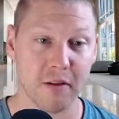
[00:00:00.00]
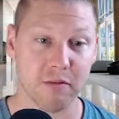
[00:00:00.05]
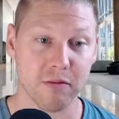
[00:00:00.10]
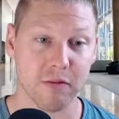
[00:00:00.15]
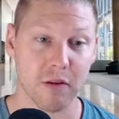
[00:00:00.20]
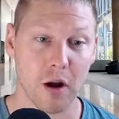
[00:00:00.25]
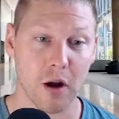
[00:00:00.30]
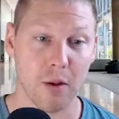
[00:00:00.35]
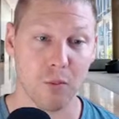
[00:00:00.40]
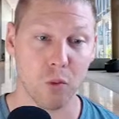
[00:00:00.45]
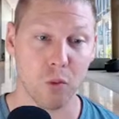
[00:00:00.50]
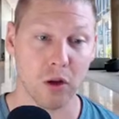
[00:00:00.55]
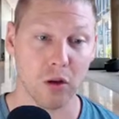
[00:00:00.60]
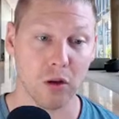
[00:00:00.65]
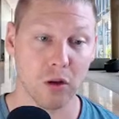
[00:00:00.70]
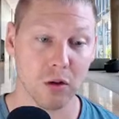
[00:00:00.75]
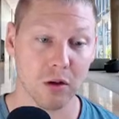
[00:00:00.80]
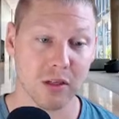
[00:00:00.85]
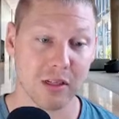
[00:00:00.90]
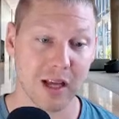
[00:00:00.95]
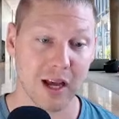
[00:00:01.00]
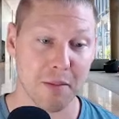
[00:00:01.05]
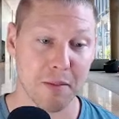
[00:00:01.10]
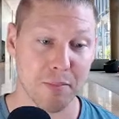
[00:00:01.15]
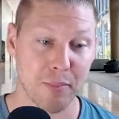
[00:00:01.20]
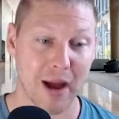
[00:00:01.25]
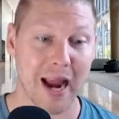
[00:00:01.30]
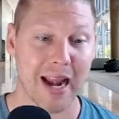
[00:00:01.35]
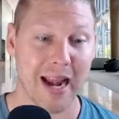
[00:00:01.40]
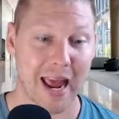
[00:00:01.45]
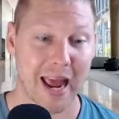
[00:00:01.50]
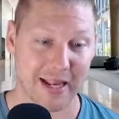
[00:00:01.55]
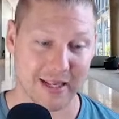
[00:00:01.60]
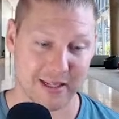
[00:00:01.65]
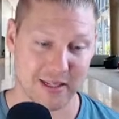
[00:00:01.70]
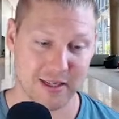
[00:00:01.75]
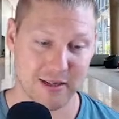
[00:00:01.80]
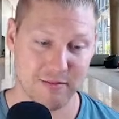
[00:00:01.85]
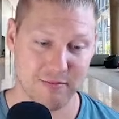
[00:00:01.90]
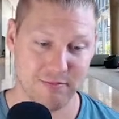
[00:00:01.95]
from what looks like
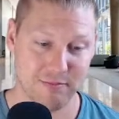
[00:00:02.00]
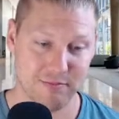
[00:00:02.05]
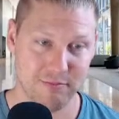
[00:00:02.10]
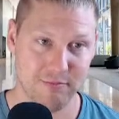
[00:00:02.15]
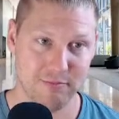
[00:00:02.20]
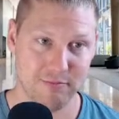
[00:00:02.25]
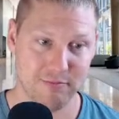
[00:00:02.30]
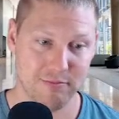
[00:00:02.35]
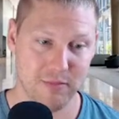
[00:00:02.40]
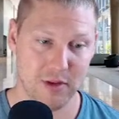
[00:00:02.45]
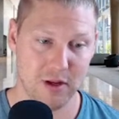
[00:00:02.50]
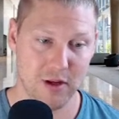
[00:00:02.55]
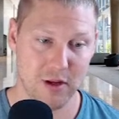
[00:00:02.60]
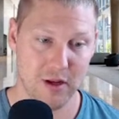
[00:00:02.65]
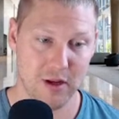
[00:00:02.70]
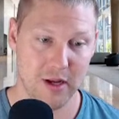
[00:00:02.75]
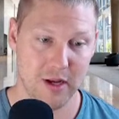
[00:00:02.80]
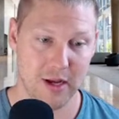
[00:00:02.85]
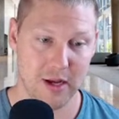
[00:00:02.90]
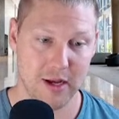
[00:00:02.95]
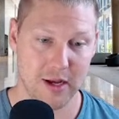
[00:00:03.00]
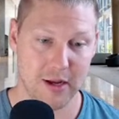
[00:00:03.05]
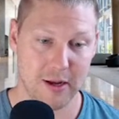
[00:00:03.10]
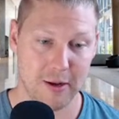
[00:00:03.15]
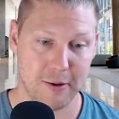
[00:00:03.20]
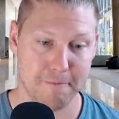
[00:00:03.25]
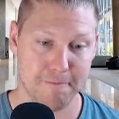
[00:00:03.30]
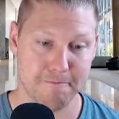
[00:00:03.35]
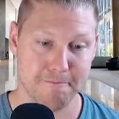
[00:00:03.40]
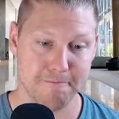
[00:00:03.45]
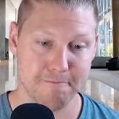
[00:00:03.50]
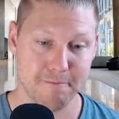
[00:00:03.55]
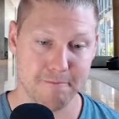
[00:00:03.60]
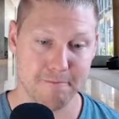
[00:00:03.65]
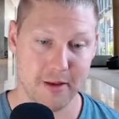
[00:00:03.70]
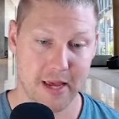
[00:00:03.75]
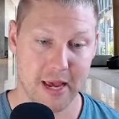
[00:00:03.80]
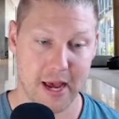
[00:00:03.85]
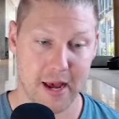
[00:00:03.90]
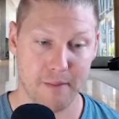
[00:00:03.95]
Binance.
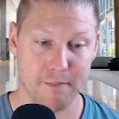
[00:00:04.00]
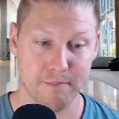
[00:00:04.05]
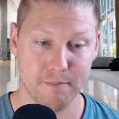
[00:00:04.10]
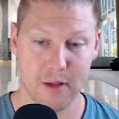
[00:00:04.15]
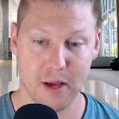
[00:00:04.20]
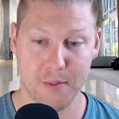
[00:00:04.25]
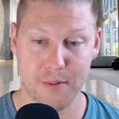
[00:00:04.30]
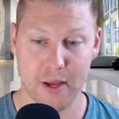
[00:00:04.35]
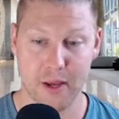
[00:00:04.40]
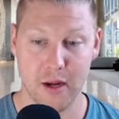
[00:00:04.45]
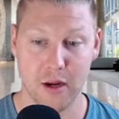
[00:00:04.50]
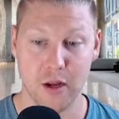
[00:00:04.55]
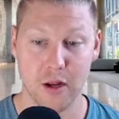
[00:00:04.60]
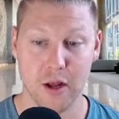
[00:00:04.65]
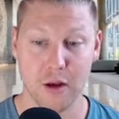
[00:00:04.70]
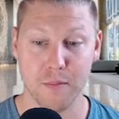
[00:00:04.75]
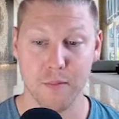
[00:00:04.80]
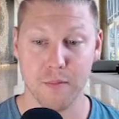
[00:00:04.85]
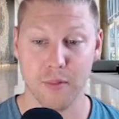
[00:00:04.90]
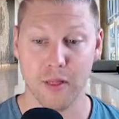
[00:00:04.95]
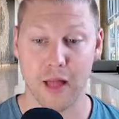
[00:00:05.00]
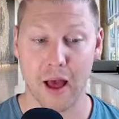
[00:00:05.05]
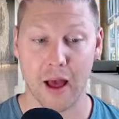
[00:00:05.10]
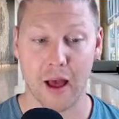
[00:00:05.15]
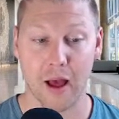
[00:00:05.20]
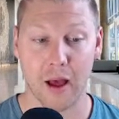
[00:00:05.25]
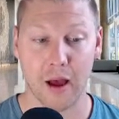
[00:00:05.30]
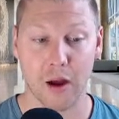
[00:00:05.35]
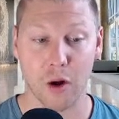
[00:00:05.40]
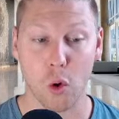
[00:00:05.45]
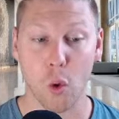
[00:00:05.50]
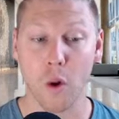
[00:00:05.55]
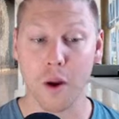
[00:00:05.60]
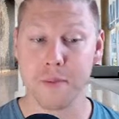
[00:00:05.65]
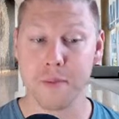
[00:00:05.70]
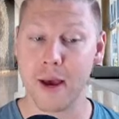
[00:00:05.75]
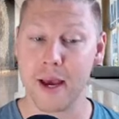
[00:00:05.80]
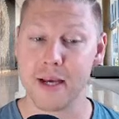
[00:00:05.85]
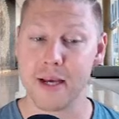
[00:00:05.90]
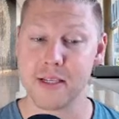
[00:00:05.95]
Coinbase
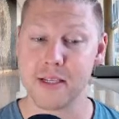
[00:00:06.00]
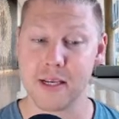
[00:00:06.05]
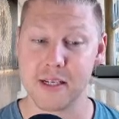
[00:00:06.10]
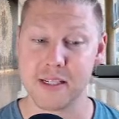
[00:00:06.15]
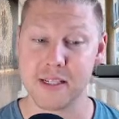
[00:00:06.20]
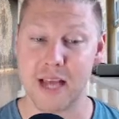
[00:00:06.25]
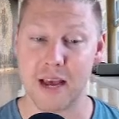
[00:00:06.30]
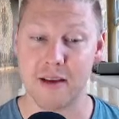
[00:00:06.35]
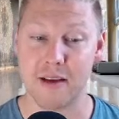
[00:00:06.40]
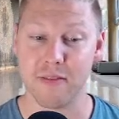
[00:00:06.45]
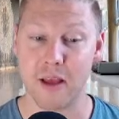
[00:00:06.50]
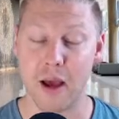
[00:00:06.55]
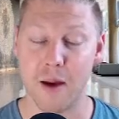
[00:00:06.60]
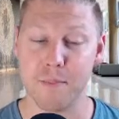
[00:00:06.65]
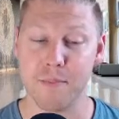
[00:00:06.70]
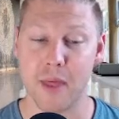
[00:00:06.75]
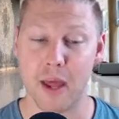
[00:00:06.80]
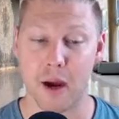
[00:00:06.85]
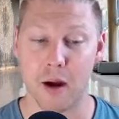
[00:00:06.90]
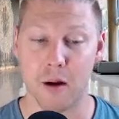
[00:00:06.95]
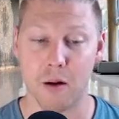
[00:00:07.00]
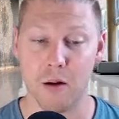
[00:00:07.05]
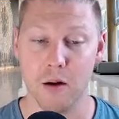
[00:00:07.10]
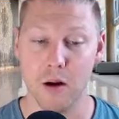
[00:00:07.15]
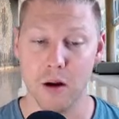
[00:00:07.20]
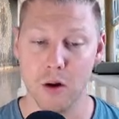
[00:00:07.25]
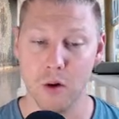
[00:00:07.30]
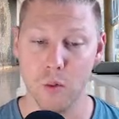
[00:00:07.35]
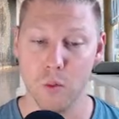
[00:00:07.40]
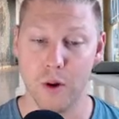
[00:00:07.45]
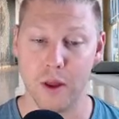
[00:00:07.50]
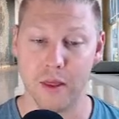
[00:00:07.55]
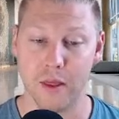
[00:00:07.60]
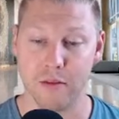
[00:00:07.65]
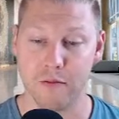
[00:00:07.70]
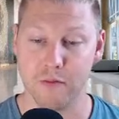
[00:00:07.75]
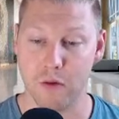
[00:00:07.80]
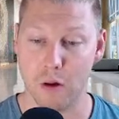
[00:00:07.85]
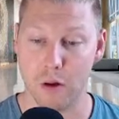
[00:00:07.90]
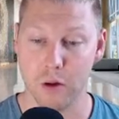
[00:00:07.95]
is definitely up there with
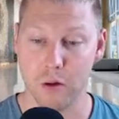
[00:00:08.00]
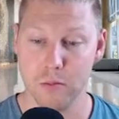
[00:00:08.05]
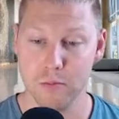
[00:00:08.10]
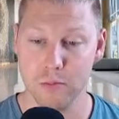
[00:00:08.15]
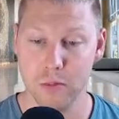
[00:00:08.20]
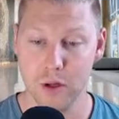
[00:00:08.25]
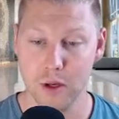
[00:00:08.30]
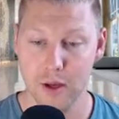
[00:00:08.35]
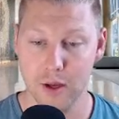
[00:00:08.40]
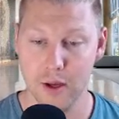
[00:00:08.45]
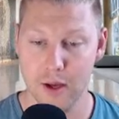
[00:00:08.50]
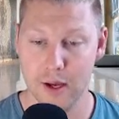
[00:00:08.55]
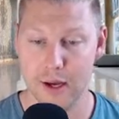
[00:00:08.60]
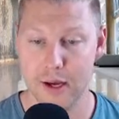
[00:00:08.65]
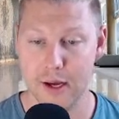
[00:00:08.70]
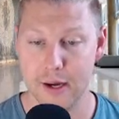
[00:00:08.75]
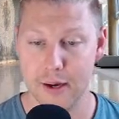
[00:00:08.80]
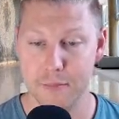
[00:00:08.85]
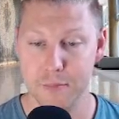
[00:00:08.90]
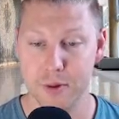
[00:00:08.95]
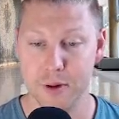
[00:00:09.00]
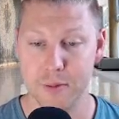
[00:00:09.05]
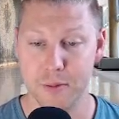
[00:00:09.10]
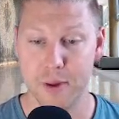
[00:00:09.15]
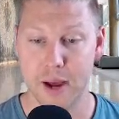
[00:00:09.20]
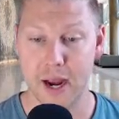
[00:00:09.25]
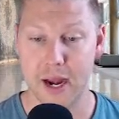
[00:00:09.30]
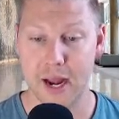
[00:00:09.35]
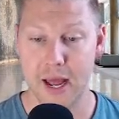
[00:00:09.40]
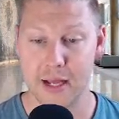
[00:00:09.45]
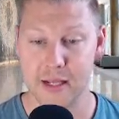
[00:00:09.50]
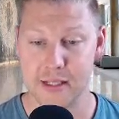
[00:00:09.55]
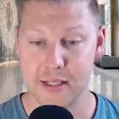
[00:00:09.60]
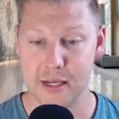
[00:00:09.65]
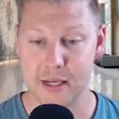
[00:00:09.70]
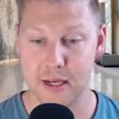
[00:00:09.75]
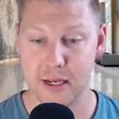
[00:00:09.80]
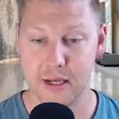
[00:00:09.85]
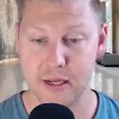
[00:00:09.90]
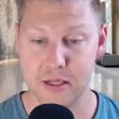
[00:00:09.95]
volume, but Binance
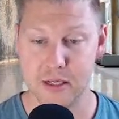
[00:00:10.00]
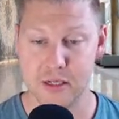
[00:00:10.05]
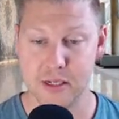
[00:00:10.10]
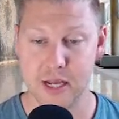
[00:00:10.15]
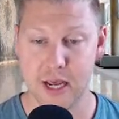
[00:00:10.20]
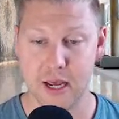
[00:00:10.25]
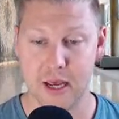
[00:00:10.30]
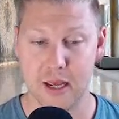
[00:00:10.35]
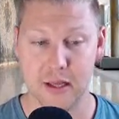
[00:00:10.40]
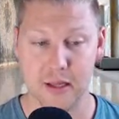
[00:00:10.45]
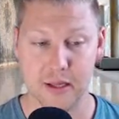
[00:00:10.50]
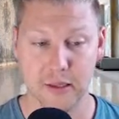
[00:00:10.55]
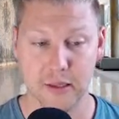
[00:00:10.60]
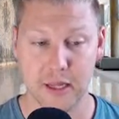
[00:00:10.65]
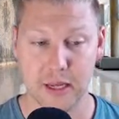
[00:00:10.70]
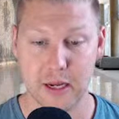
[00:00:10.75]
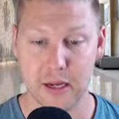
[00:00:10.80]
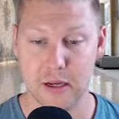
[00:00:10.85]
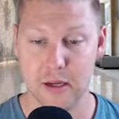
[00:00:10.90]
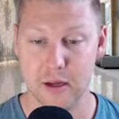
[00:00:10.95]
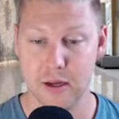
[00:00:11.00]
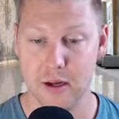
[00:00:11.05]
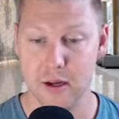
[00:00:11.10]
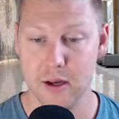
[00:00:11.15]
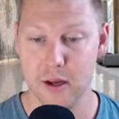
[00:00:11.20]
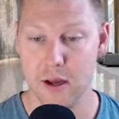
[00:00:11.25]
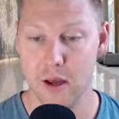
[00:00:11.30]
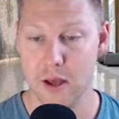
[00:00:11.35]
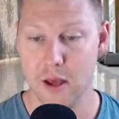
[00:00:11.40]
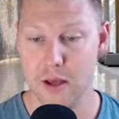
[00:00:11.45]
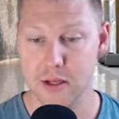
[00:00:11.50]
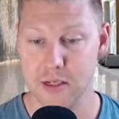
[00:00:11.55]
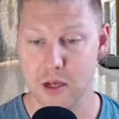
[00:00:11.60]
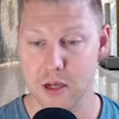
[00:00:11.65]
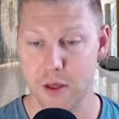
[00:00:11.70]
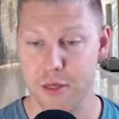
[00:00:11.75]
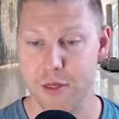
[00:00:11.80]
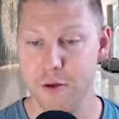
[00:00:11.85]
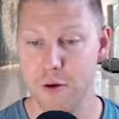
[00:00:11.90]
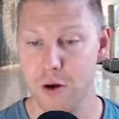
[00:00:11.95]
is taking the lead. It's
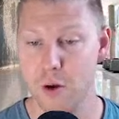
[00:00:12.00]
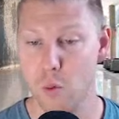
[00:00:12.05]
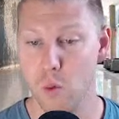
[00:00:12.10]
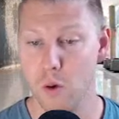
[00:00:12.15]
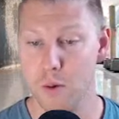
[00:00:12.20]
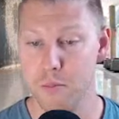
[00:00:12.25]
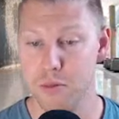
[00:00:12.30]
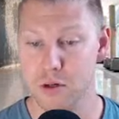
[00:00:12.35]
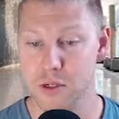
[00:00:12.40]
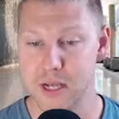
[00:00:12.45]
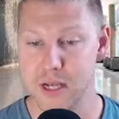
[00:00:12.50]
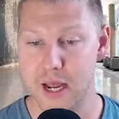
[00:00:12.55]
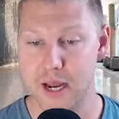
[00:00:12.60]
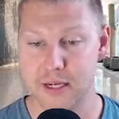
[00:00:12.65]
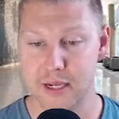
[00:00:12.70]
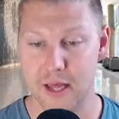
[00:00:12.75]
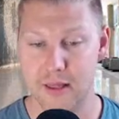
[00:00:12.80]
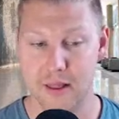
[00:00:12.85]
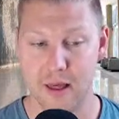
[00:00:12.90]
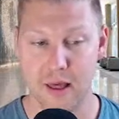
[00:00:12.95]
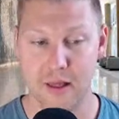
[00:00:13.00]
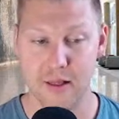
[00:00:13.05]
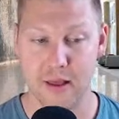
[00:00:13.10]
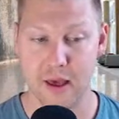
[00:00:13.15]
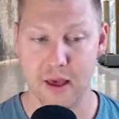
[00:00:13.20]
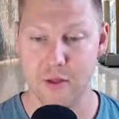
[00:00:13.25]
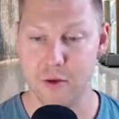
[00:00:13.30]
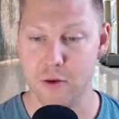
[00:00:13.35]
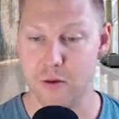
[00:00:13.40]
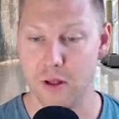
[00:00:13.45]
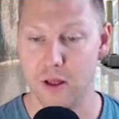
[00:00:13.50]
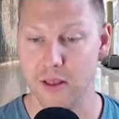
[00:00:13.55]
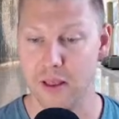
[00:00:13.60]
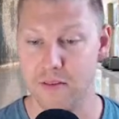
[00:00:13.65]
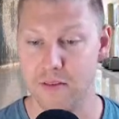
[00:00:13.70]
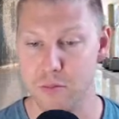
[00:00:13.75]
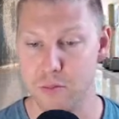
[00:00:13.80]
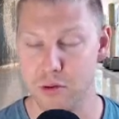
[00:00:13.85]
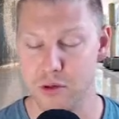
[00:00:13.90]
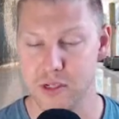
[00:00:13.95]
got 31% and then the other
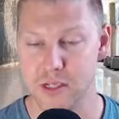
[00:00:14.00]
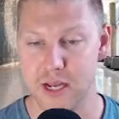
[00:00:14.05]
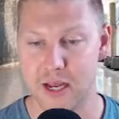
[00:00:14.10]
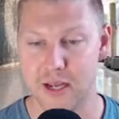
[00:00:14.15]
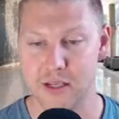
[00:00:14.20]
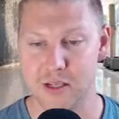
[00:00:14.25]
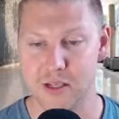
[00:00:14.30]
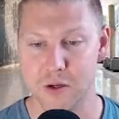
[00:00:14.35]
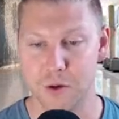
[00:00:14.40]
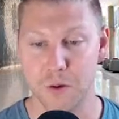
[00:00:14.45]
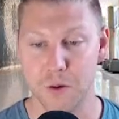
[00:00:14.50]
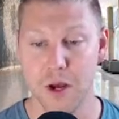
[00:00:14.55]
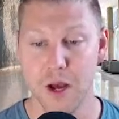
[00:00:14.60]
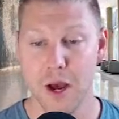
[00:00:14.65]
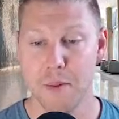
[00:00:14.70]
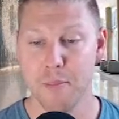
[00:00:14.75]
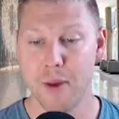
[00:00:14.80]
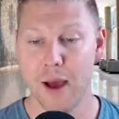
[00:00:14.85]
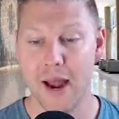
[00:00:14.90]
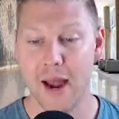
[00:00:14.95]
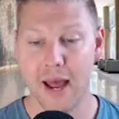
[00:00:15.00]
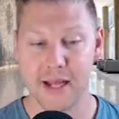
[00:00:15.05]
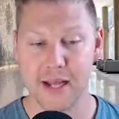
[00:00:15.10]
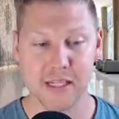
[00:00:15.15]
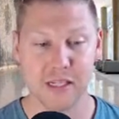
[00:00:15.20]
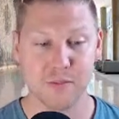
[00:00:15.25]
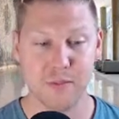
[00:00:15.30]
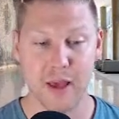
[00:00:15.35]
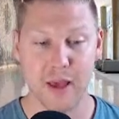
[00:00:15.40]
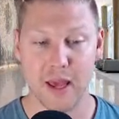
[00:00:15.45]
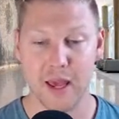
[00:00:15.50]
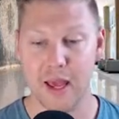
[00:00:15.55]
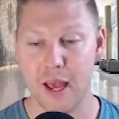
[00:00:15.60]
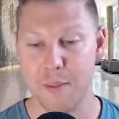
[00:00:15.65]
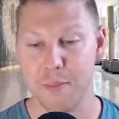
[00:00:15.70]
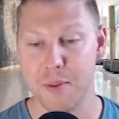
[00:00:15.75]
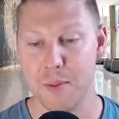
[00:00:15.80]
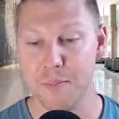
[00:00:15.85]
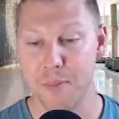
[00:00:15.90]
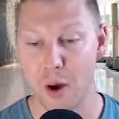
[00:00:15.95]
11%. So Binance is making
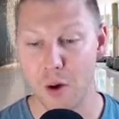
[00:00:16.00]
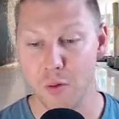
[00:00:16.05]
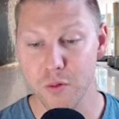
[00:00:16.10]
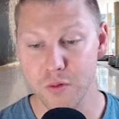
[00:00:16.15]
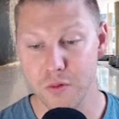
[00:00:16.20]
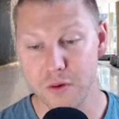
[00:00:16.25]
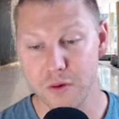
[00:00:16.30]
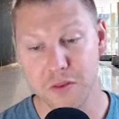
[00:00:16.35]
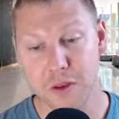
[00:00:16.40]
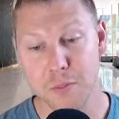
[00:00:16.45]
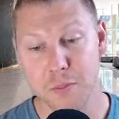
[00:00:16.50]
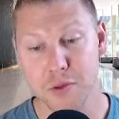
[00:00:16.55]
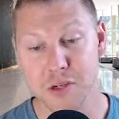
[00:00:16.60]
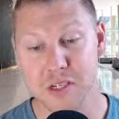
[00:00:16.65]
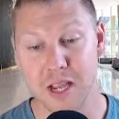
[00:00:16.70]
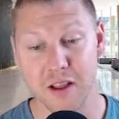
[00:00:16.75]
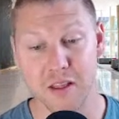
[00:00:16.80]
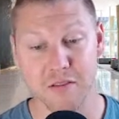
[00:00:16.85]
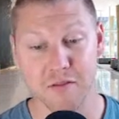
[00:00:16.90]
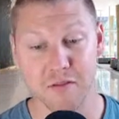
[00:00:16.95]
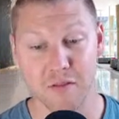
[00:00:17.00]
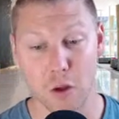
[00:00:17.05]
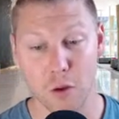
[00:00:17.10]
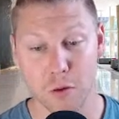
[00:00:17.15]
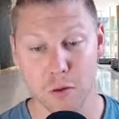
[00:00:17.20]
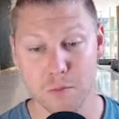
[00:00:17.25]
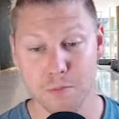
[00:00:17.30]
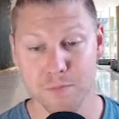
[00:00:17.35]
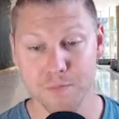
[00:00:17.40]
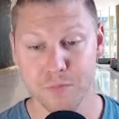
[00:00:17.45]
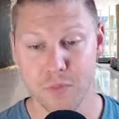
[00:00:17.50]
up about 50% of the volume,